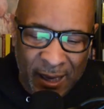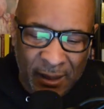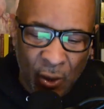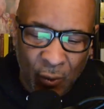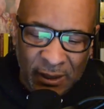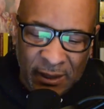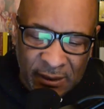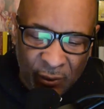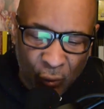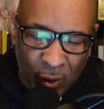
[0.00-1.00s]
No need
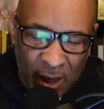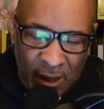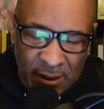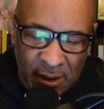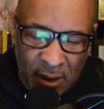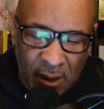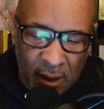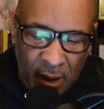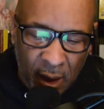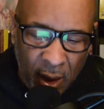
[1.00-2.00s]
to run
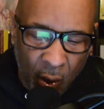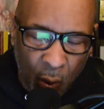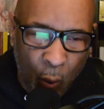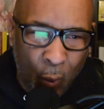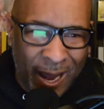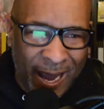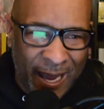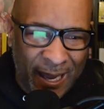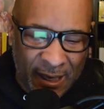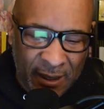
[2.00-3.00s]

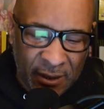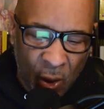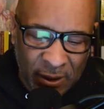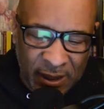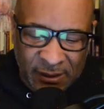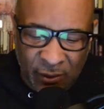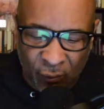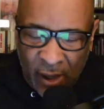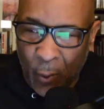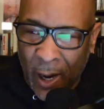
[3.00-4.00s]
away. No need to
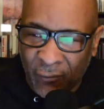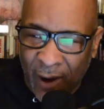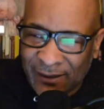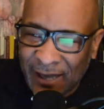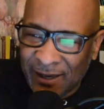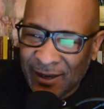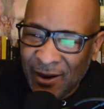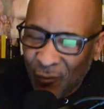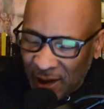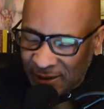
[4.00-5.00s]
run away. Write that
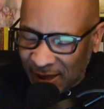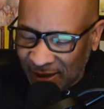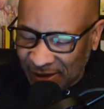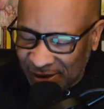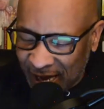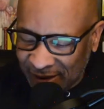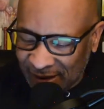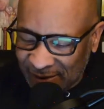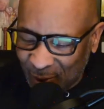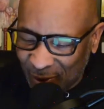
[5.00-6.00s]
in the chat
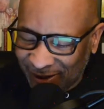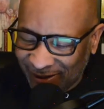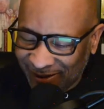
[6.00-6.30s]
this morning.